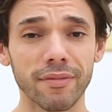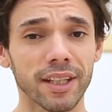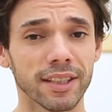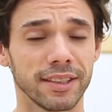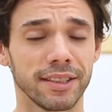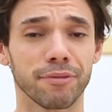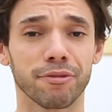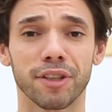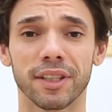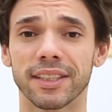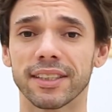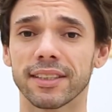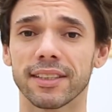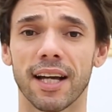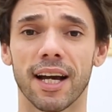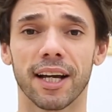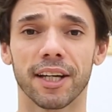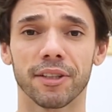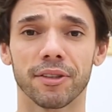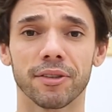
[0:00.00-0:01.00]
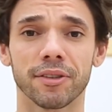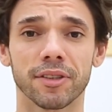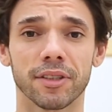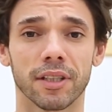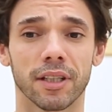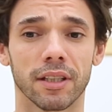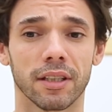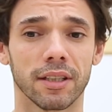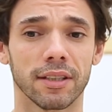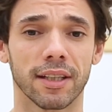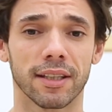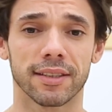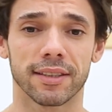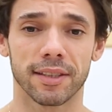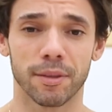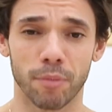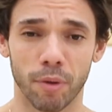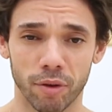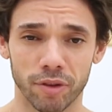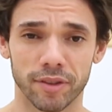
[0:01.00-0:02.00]
different styles, I think that's
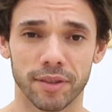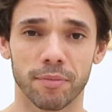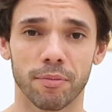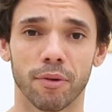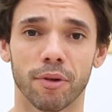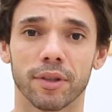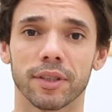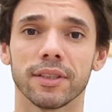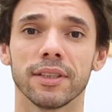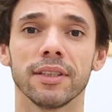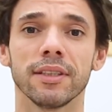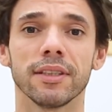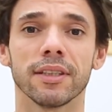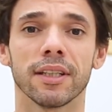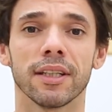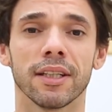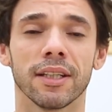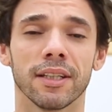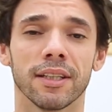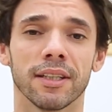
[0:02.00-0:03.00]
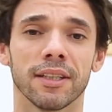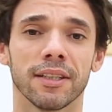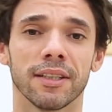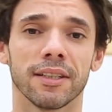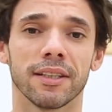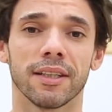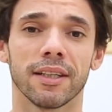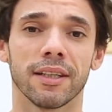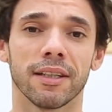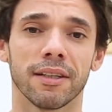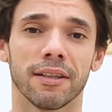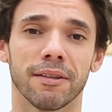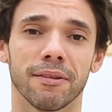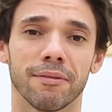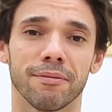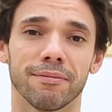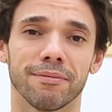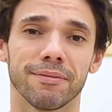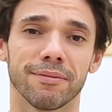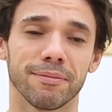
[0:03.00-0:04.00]
the most important.
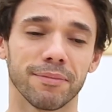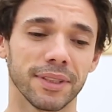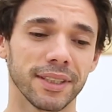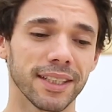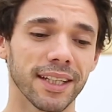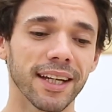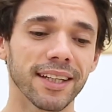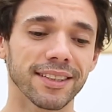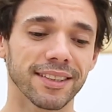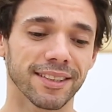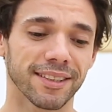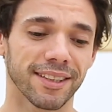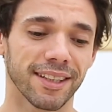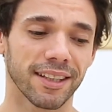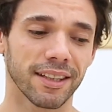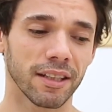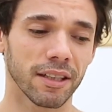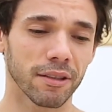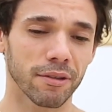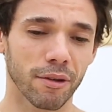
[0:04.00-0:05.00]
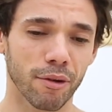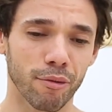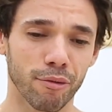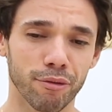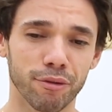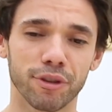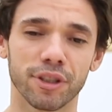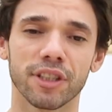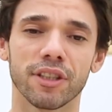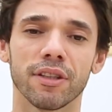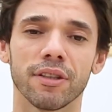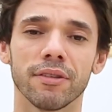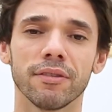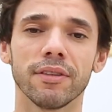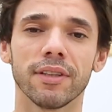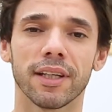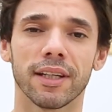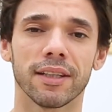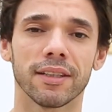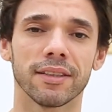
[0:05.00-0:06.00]
But yes, I think
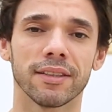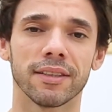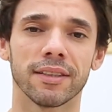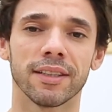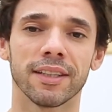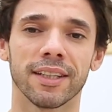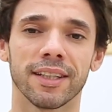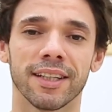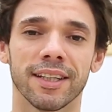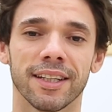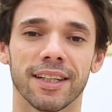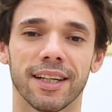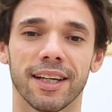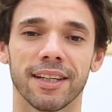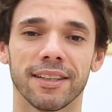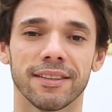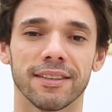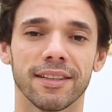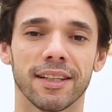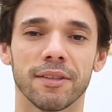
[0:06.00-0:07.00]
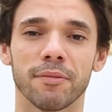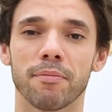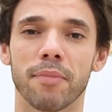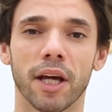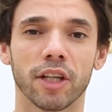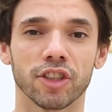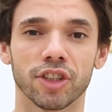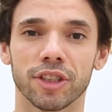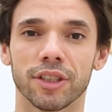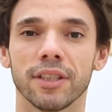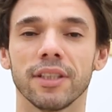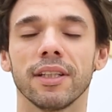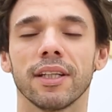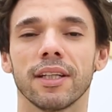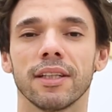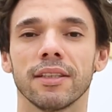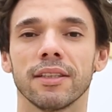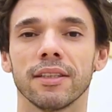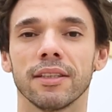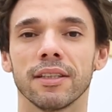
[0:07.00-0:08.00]
freedom and passion,
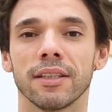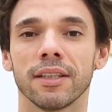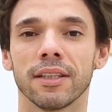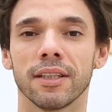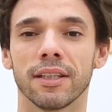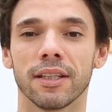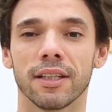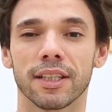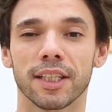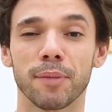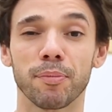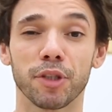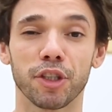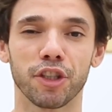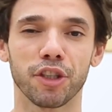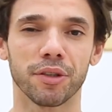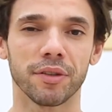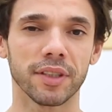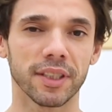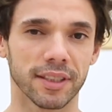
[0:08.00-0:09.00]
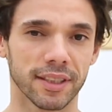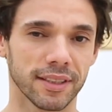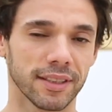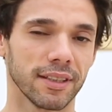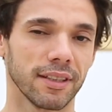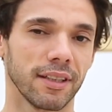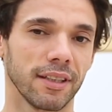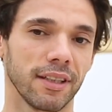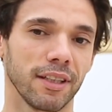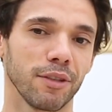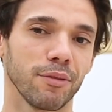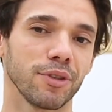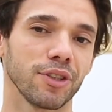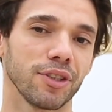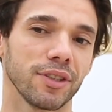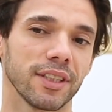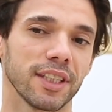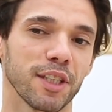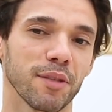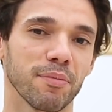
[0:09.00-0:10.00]
and keep curious. I think we
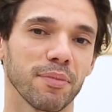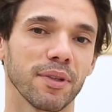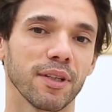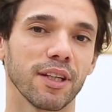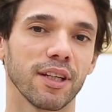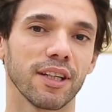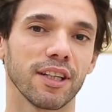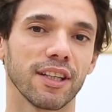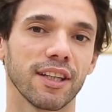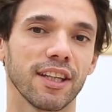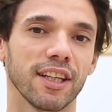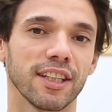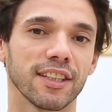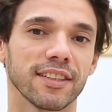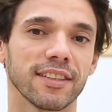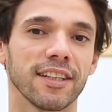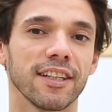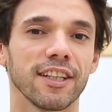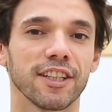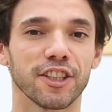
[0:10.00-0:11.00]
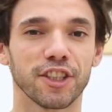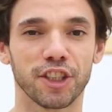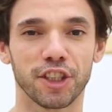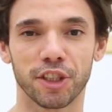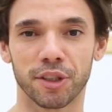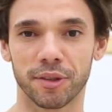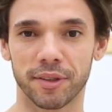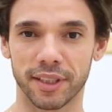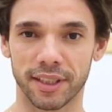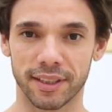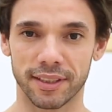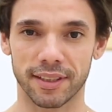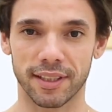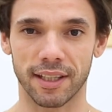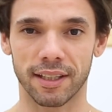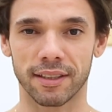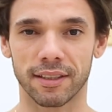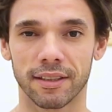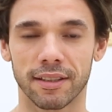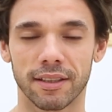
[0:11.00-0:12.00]
should keep things curious
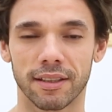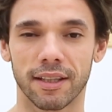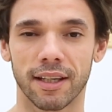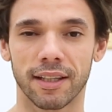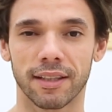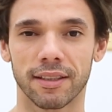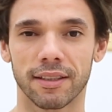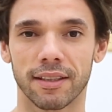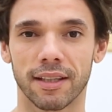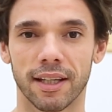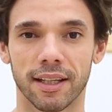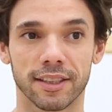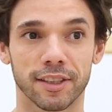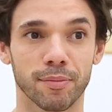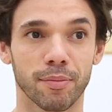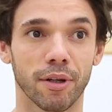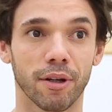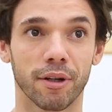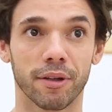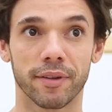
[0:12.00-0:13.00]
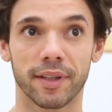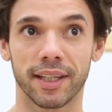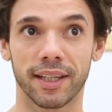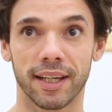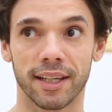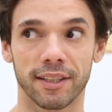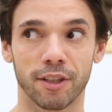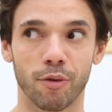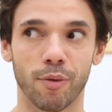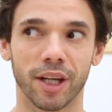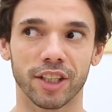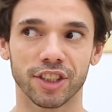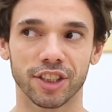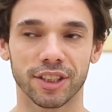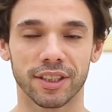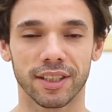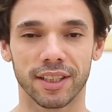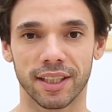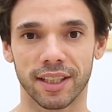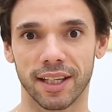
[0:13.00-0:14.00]
and exploring and
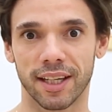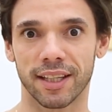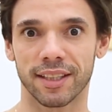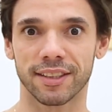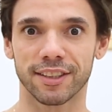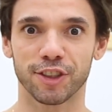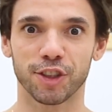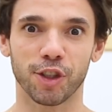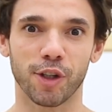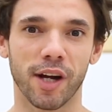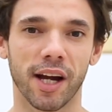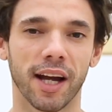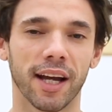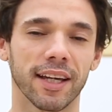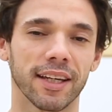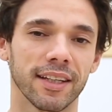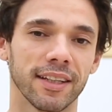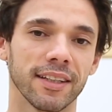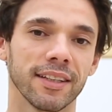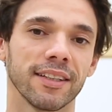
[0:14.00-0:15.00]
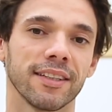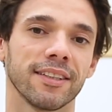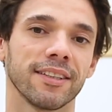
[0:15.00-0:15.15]
questioning and trying,